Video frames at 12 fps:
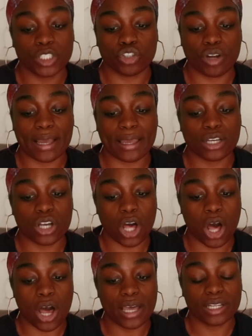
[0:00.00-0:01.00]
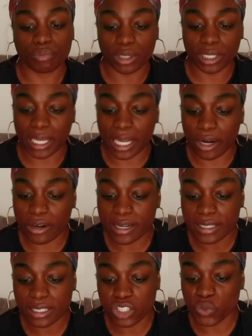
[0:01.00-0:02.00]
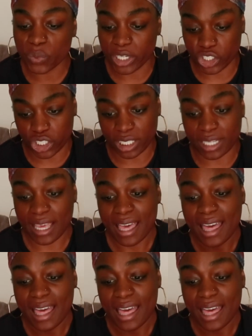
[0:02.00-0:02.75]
dragon caught in a precarious situation